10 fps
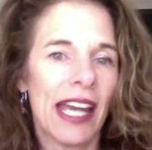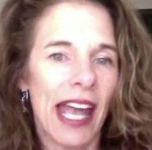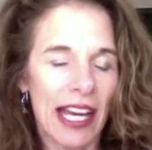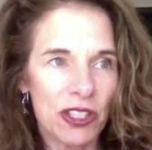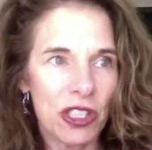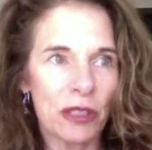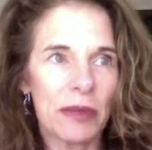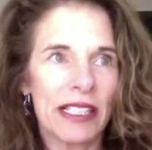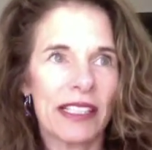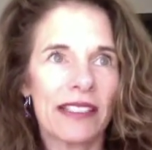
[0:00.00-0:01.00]
actually
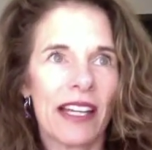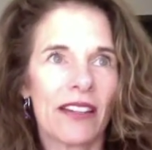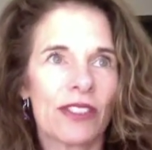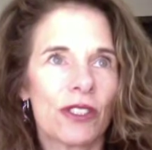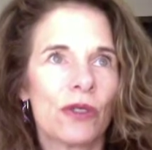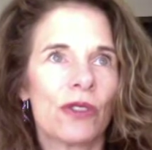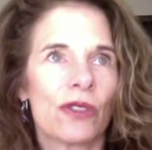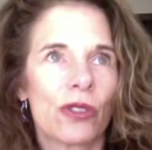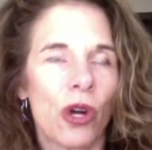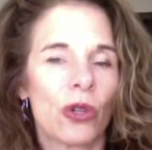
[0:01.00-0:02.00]
begin to have
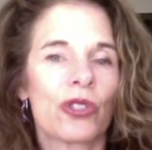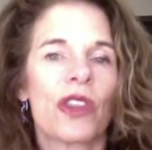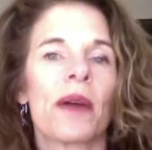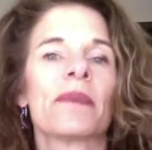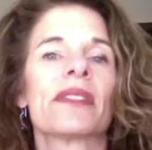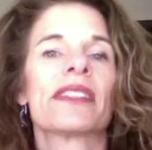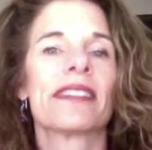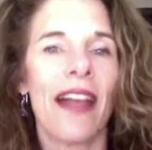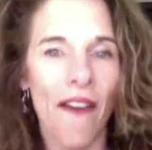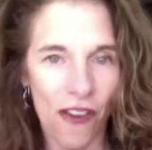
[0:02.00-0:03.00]
students coach
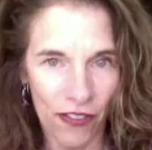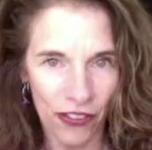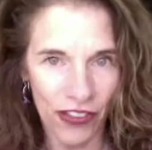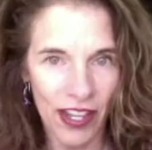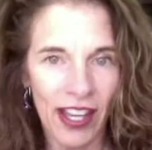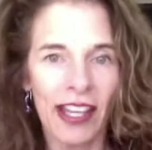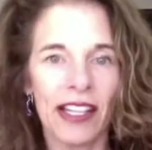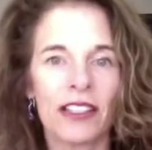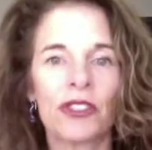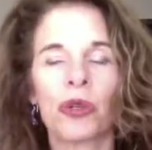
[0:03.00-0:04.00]
themselves
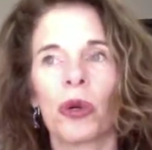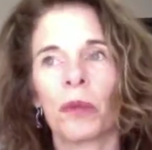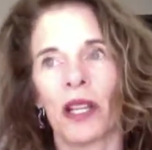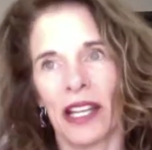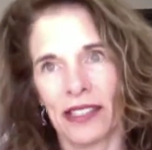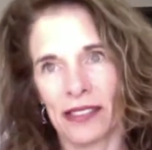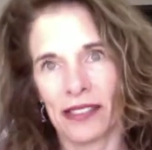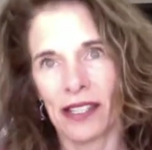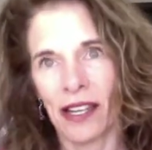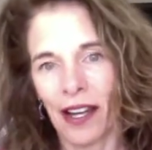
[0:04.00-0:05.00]
into a
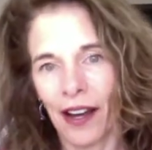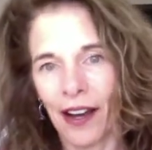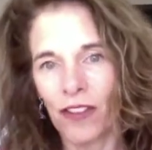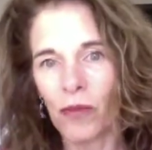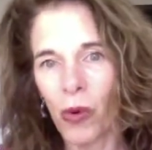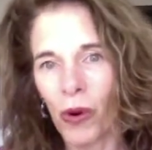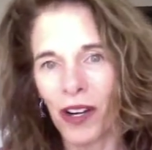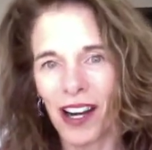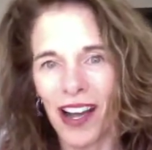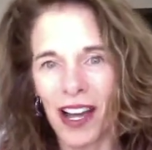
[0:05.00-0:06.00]
place of
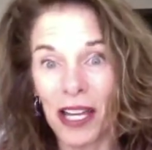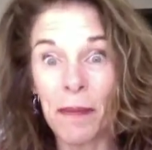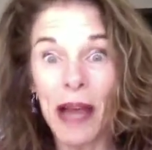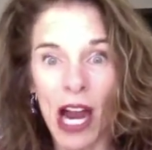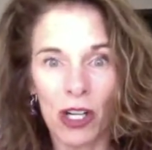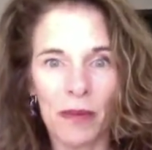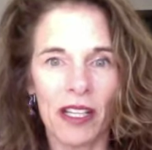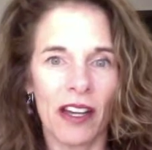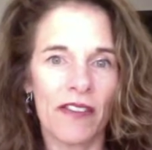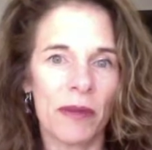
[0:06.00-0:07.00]
more
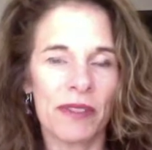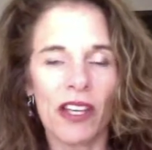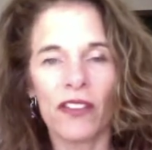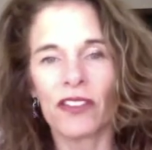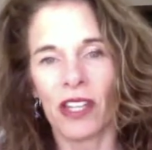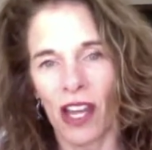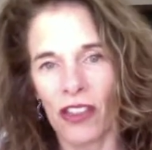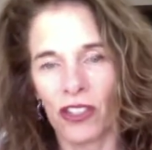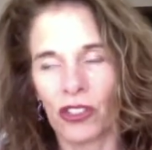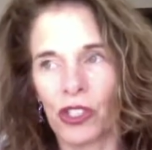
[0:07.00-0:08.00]
empowerment of themselves and
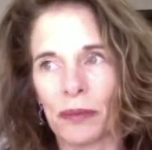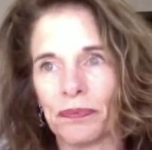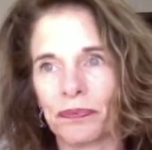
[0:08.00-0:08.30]
others,